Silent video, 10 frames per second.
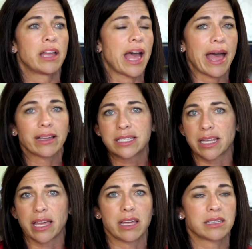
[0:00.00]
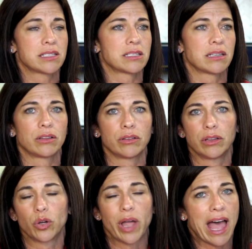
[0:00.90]
access,
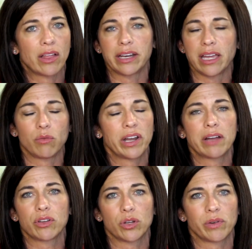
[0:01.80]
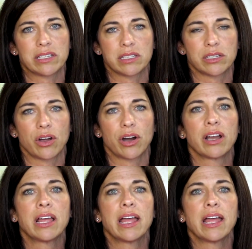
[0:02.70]
locality, whatever the reasons are.